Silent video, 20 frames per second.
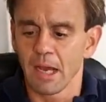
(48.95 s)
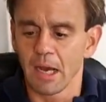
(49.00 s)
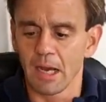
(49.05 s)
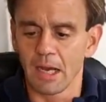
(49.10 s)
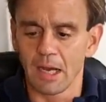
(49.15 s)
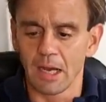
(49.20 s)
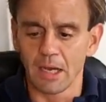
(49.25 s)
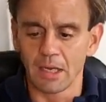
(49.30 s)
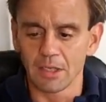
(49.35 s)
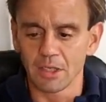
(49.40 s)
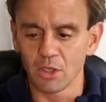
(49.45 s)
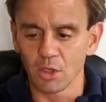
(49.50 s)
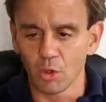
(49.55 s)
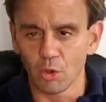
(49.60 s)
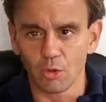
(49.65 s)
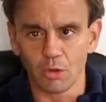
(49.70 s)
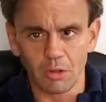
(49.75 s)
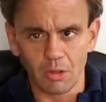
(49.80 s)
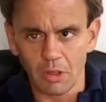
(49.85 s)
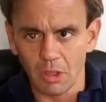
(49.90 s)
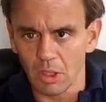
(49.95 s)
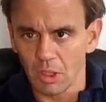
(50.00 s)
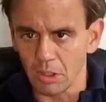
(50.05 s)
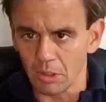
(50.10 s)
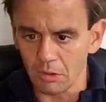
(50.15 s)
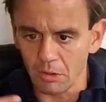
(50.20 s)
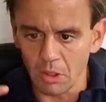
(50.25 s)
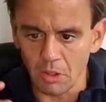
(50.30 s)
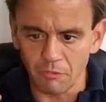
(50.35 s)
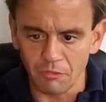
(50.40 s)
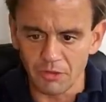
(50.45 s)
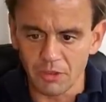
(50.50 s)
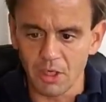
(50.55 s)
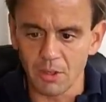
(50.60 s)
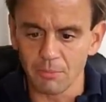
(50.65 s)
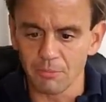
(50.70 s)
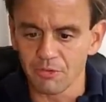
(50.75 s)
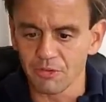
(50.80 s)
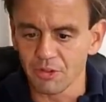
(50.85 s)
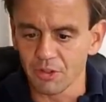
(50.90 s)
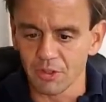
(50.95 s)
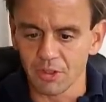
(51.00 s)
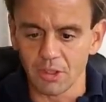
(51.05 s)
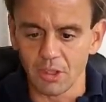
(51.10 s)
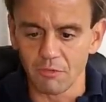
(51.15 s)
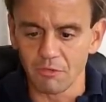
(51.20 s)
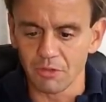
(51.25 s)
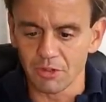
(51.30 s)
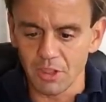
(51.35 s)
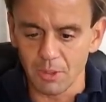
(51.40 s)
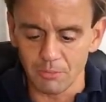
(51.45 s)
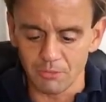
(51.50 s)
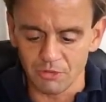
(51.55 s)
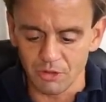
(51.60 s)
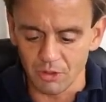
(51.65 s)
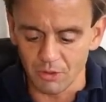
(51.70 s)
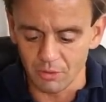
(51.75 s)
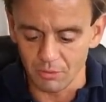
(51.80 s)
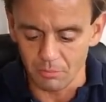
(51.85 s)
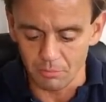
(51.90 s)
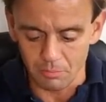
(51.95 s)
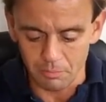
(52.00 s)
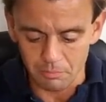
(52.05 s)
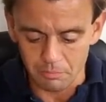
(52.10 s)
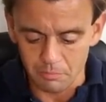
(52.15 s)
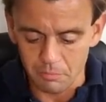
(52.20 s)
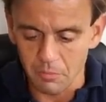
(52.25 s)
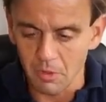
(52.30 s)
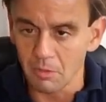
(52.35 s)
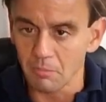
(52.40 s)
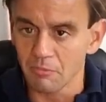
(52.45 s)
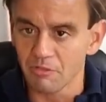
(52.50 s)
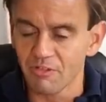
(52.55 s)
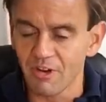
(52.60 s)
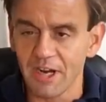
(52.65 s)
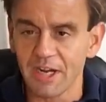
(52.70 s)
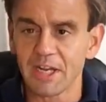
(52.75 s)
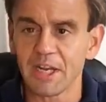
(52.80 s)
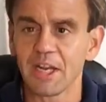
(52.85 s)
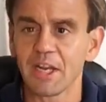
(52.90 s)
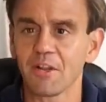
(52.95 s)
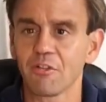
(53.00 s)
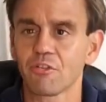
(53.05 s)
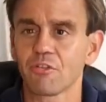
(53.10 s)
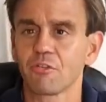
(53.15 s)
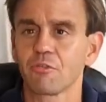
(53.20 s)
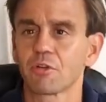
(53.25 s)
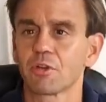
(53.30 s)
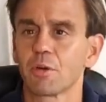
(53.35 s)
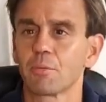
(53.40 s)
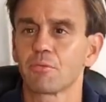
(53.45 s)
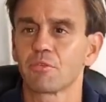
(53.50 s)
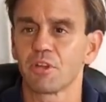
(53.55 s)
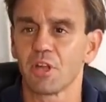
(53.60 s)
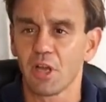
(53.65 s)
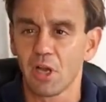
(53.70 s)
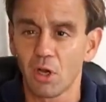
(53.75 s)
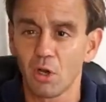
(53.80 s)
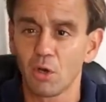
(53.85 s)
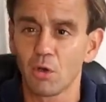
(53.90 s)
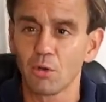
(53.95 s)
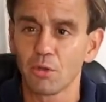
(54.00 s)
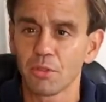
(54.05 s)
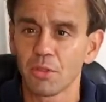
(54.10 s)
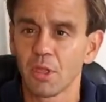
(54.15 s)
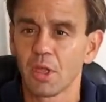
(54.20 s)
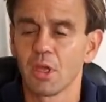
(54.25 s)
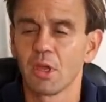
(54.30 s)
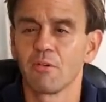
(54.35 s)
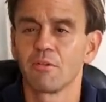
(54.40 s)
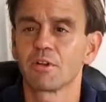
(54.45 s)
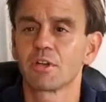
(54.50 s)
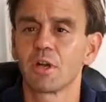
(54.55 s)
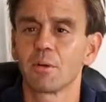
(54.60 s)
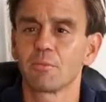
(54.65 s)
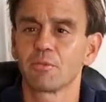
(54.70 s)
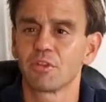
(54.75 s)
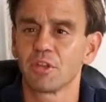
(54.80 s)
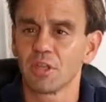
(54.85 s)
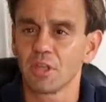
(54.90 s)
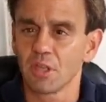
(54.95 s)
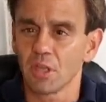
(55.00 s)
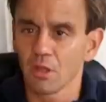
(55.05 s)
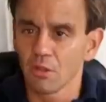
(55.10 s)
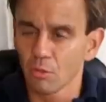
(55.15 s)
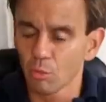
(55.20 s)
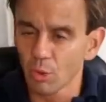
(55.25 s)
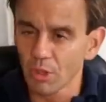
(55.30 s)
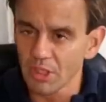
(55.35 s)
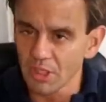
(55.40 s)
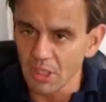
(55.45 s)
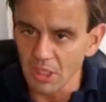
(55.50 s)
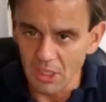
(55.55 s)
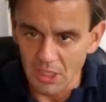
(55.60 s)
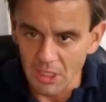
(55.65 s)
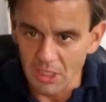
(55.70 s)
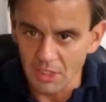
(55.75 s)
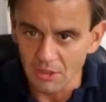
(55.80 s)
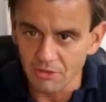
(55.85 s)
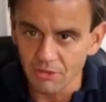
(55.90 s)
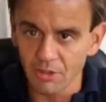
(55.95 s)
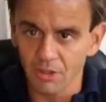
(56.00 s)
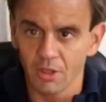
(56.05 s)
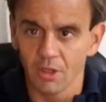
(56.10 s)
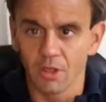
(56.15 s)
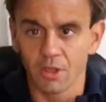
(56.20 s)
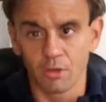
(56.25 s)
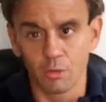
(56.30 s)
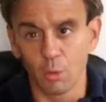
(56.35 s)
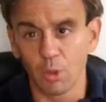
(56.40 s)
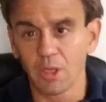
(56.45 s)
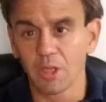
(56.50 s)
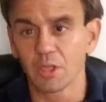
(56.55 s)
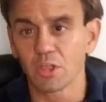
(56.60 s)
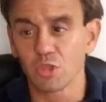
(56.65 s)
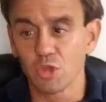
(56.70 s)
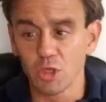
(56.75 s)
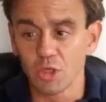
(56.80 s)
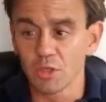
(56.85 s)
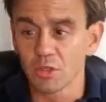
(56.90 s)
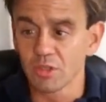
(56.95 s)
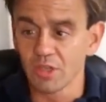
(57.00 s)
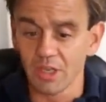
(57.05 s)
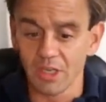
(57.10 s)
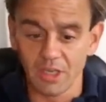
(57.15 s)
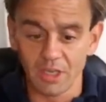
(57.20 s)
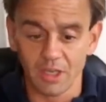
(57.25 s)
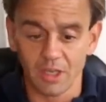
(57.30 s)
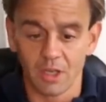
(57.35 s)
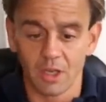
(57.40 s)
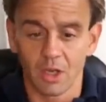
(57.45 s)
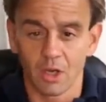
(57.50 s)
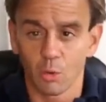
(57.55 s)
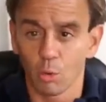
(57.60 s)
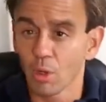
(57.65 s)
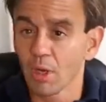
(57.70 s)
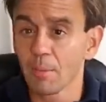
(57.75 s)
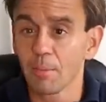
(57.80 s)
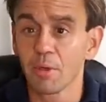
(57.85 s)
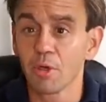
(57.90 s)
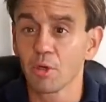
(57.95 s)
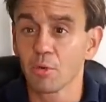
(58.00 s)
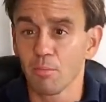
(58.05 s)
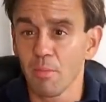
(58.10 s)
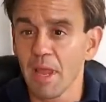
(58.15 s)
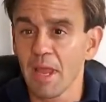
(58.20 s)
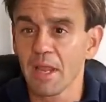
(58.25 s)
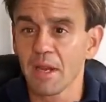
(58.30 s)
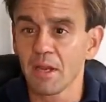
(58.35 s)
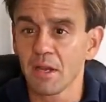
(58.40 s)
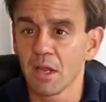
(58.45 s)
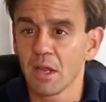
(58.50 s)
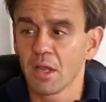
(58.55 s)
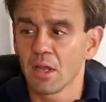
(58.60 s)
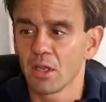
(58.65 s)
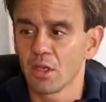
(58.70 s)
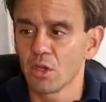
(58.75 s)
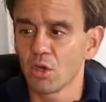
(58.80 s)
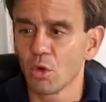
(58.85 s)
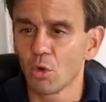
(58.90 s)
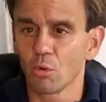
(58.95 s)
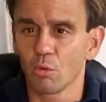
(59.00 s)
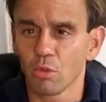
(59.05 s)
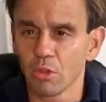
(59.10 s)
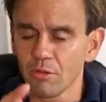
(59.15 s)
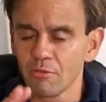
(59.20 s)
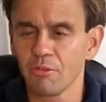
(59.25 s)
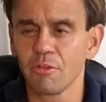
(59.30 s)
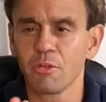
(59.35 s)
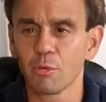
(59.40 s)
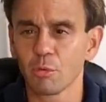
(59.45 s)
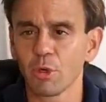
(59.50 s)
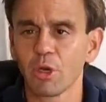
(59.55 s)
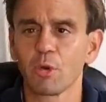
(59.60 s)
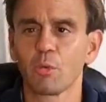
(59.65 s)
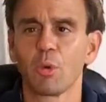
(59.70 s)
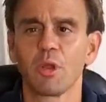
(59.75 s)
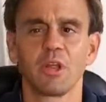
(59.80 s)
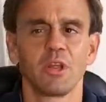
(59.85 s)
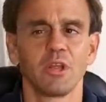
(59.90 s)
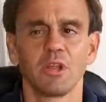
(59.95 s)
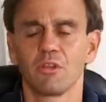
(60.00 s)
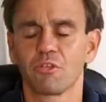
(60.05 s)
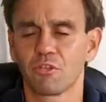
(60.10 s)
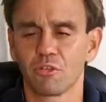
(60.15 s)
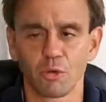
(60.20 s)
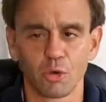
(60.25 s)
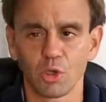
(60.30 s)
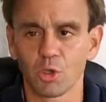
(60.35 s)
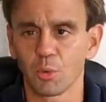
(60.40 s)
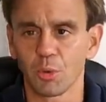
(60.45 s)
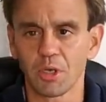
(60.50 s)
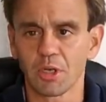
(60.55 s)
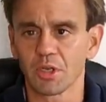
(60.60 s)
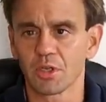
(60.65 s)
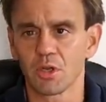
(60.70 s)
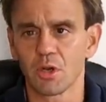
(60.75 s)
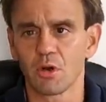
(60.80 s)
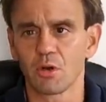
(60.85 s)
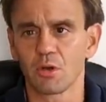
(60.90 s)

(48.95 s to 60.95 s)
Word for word: Uh, you know, if it comes to if it comes to finance, if it comes to health, if it comes to the way you eat, the way you treat uh, women or men, you know, living the right way is the only way to